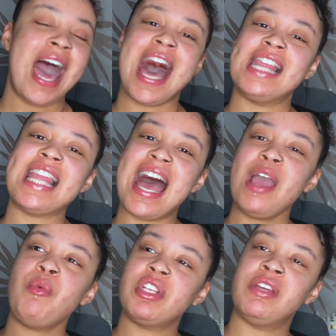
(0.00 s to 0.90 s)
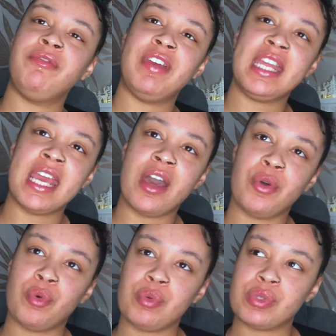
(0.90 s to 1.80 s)
I like watching
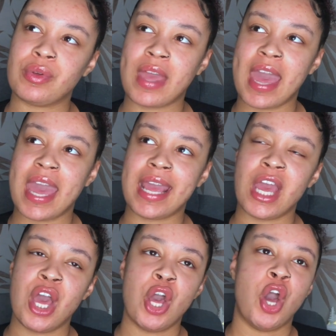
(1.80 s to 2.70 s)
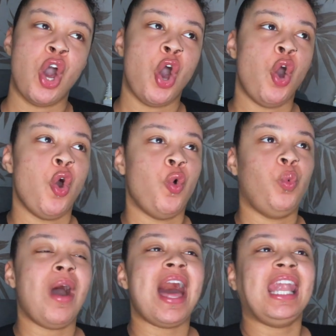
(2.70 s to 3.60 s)
videos, okay?
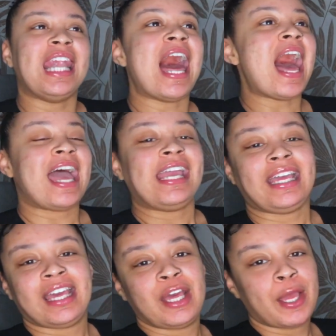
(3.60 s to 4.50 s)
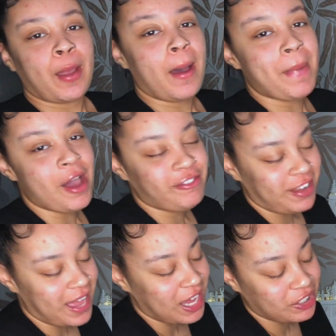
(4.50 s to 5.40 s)
What I like about
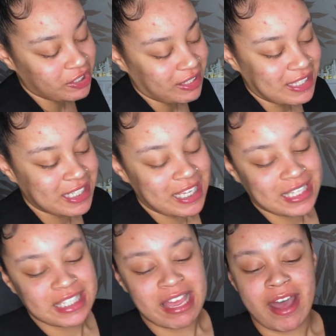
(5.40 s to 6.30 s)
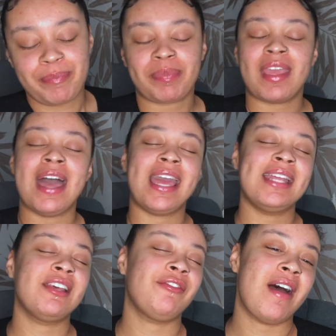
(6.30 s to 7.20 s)
reactions is that I
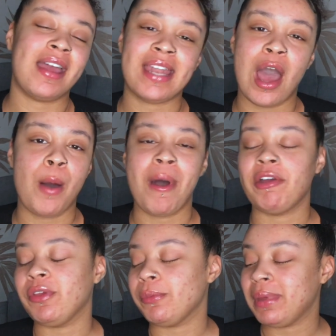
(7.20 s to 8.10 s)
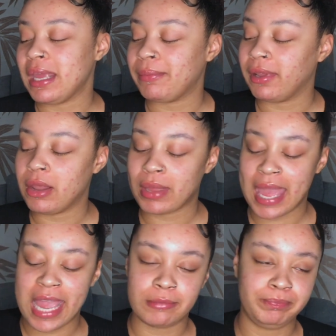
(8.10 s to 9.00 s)
get to find out about new people,
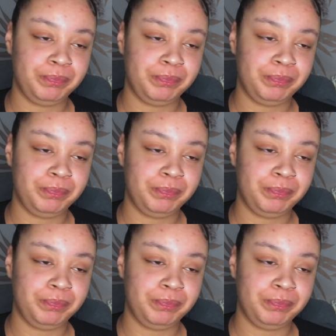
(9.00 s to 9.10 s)
okay?